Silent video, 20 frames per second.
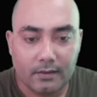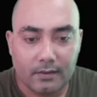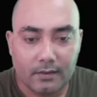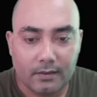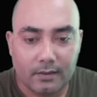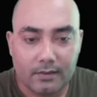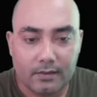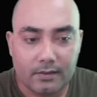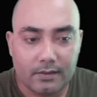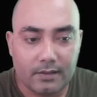
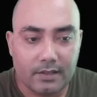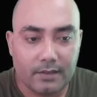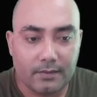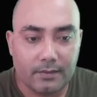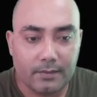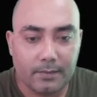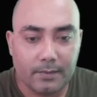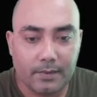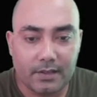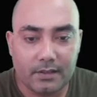the
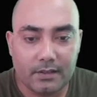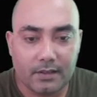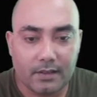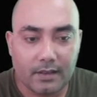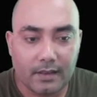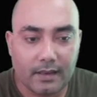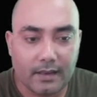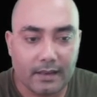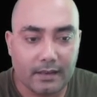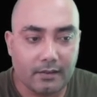JV page
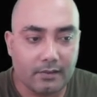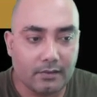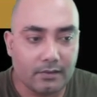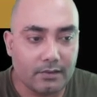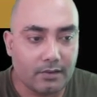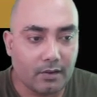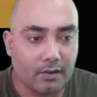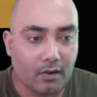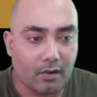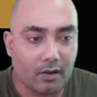and you'll
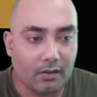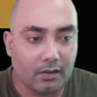see all the